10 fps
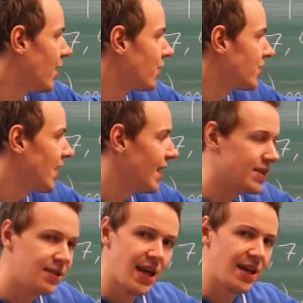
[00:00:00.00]
that looks
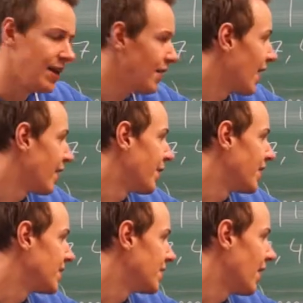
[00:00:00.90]
exactly like
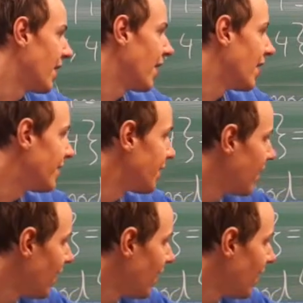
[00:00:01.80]
this. I got